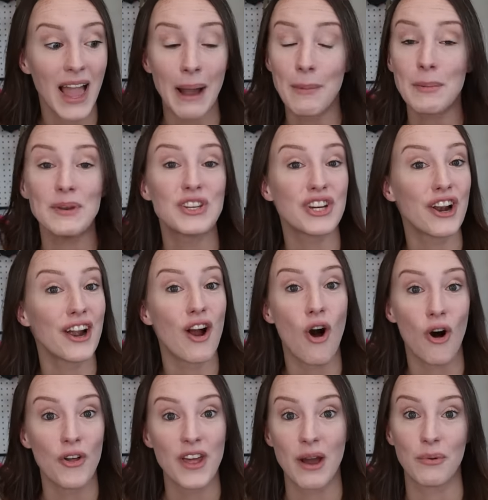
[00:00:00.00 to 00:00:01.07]
I'm going to be sharing
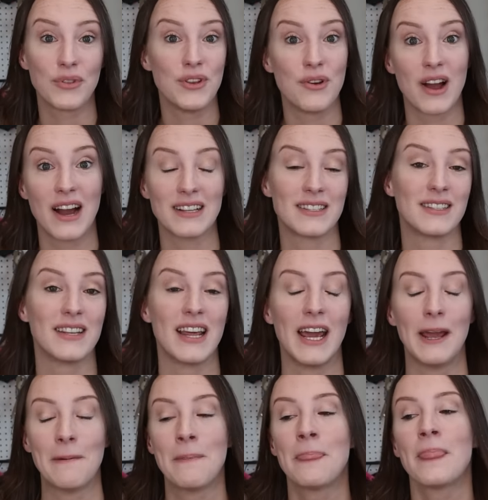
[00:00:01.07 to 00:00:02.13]
all that with you guys
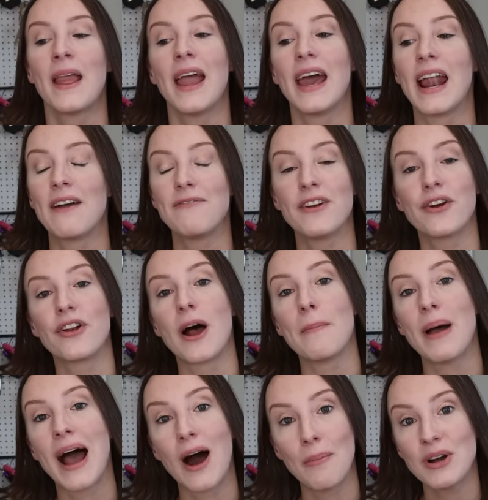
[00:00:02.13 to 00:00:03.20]
today. And I figured
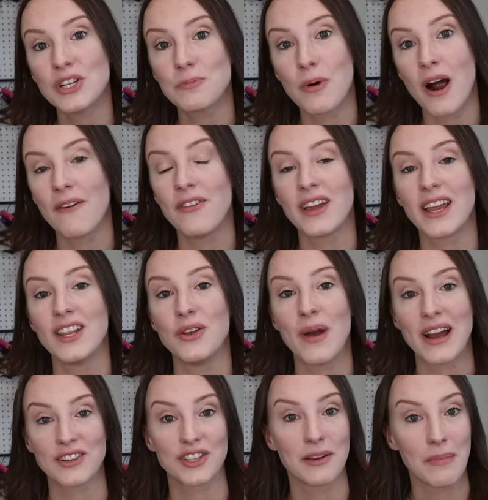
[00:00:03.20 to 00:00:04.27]
out how much profit can you
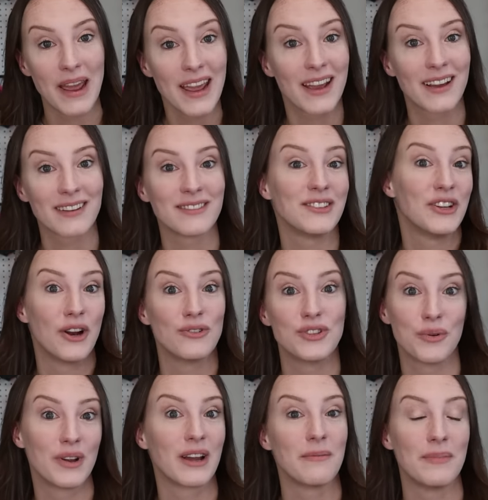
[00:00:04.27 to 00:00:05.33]
actually make, you know,
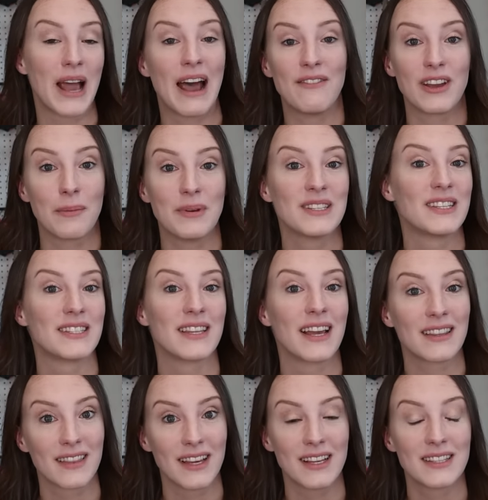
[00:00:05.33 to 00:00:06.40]
having a business
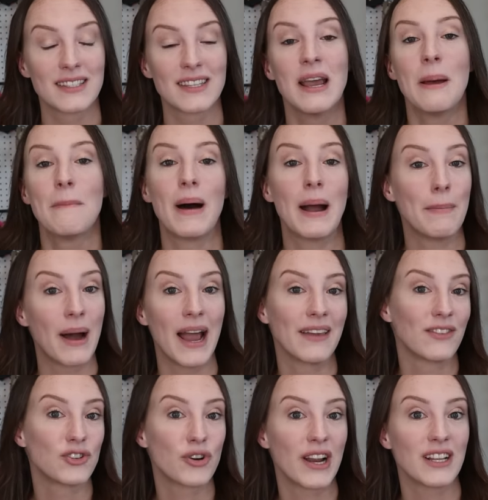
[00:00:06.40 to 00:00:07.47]
like this by
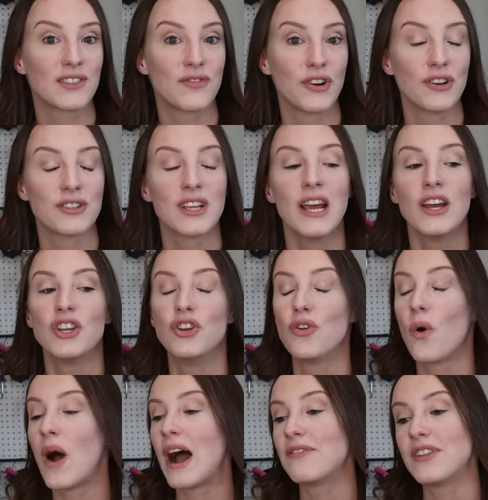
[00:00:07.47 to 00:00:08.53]
buying the transfers. You
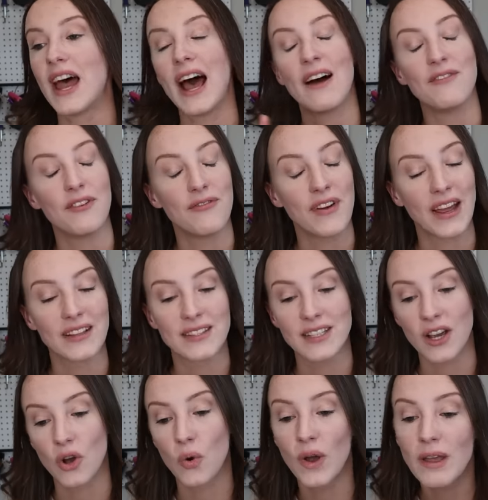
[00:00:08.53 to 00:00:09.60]
don't have to have the
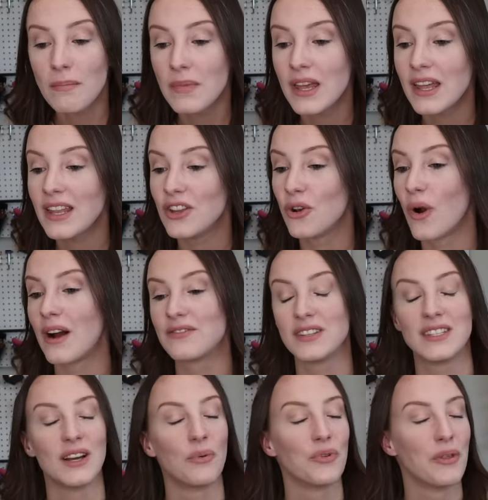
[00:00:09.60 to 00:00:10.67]
fancy equipment. You don't have
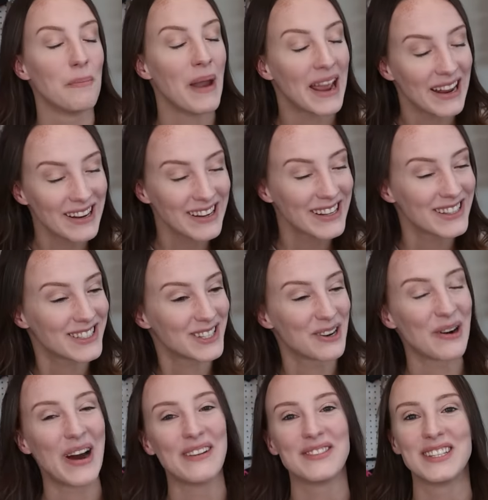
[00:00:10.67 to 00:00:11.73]
to deal with the maintenance. You
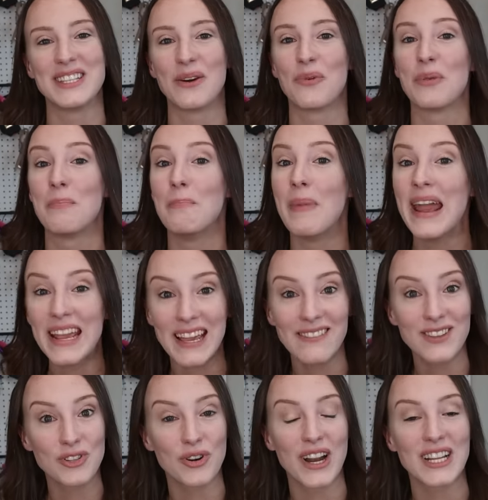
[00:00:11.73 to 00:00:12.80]
don't have to deal with
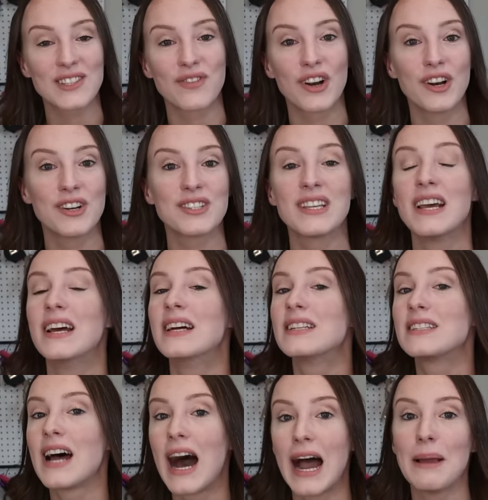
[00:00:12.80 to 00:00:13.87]
making the transfers.
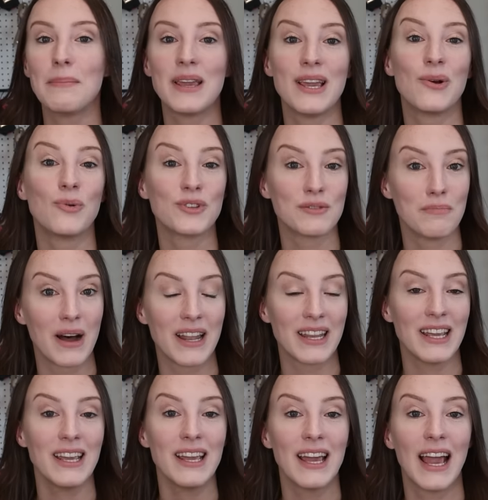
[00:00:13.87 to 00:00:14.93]
Time equals
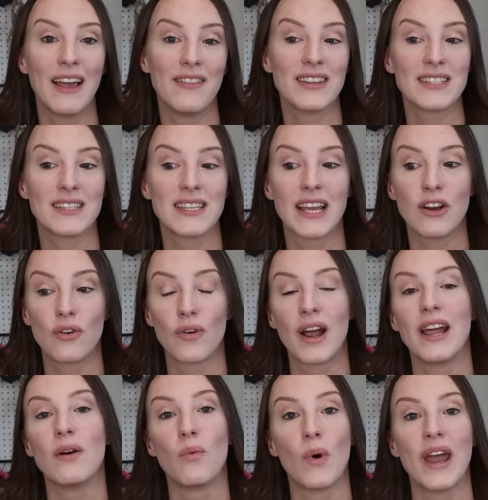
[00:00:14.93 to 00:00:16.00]
money, and this is a
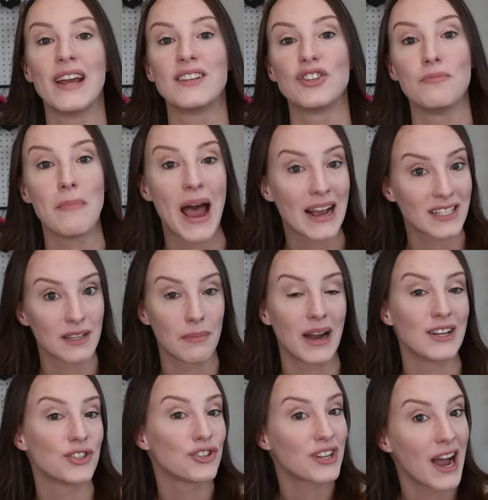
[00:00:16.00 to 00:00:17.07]
great way to
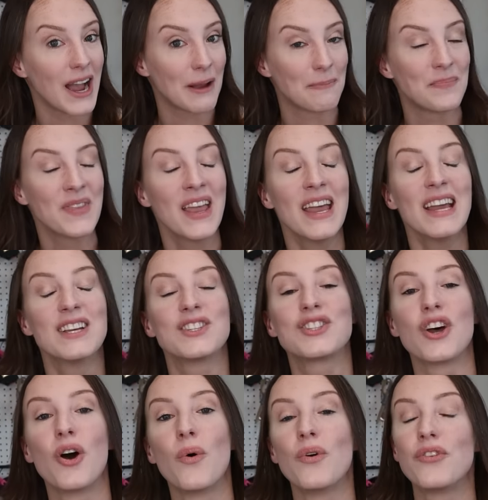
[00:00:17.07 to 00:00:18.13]
maximize your time.
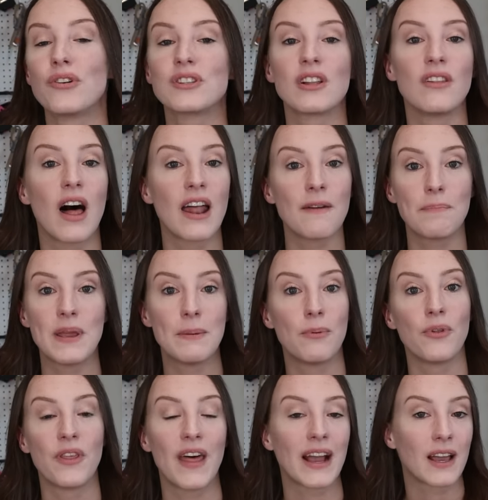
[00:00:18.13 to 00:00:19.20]
So there's a lot of
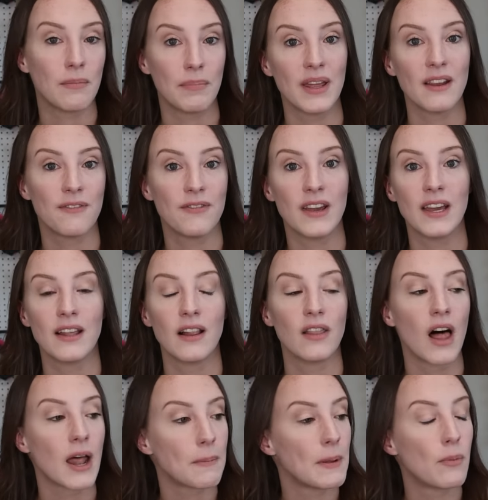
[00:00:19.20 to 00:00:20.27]
people that can benefit. A
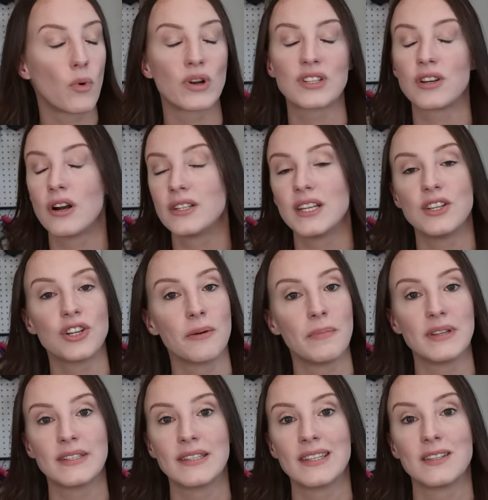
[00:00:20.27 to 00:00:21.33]
lot of people want to start t-shirt
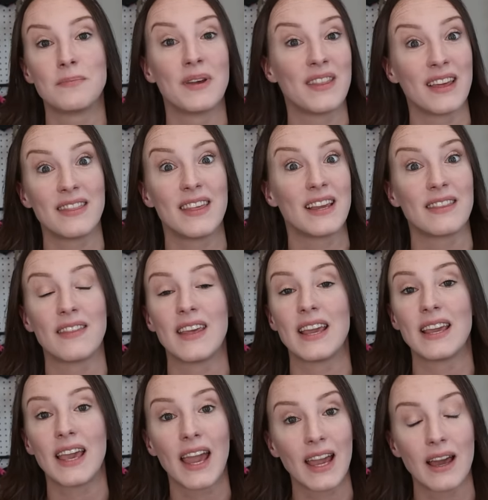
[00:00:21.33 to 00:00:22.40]
businesses, but they think that
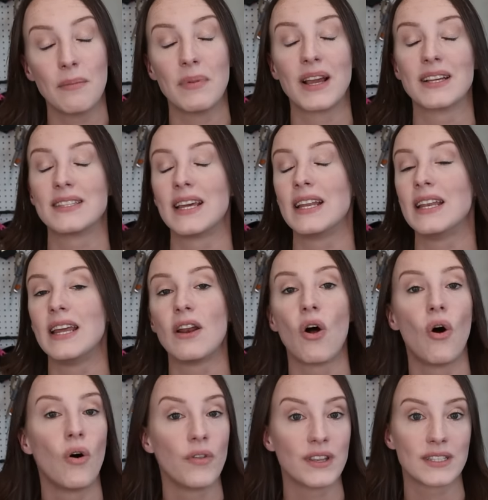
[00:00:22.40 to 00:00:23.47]
they can't because they need
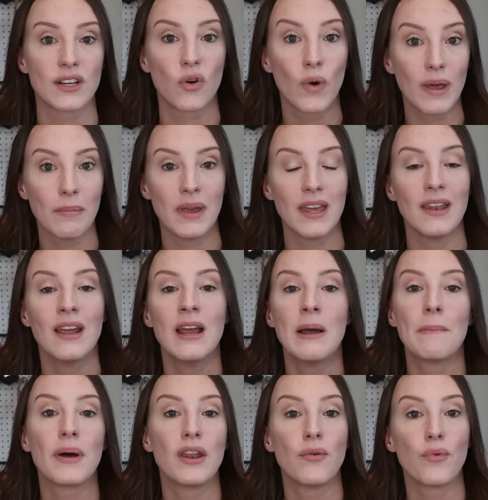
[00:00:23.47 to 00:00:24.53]
all this equipment.
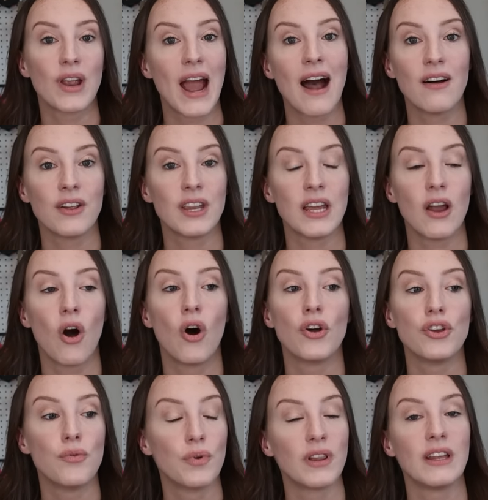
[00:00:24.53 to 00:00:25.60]
But in reality,
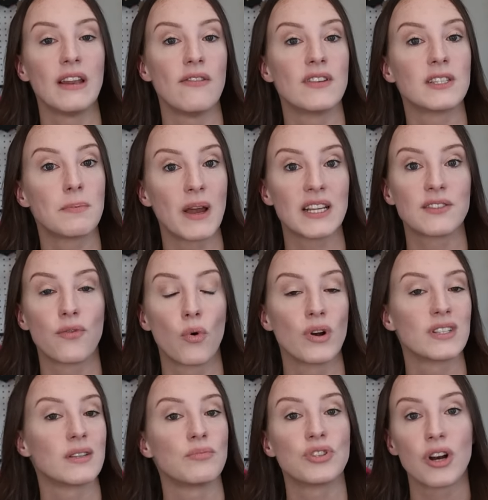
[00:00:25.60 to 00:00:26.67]
all you really need the space
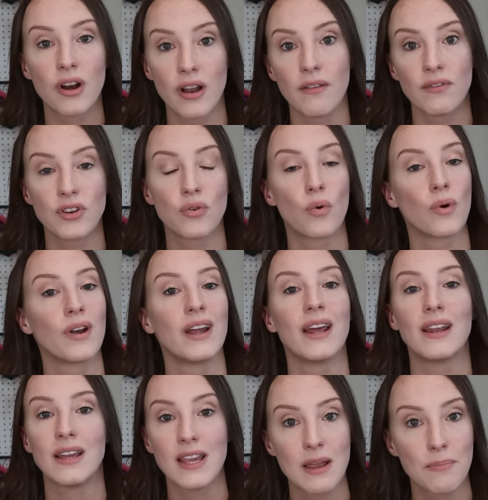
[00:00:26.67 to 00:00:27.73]
for is some shirt inventory
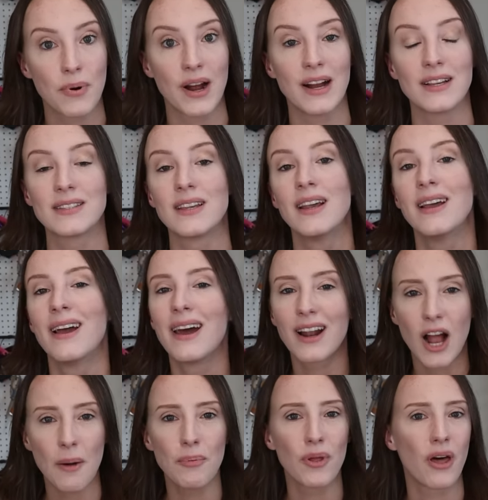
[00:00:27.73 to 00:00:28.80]
and a heat press and
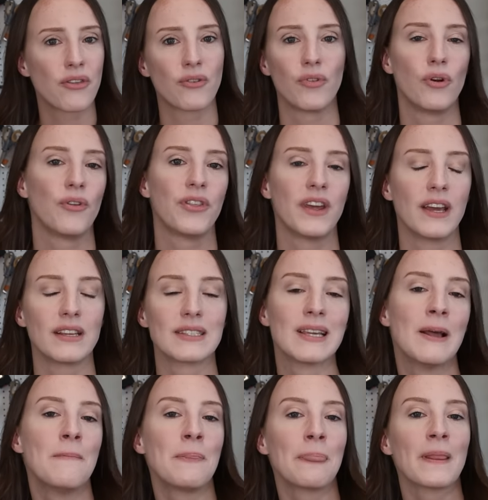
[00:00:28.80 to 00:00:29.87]
a couple other little things.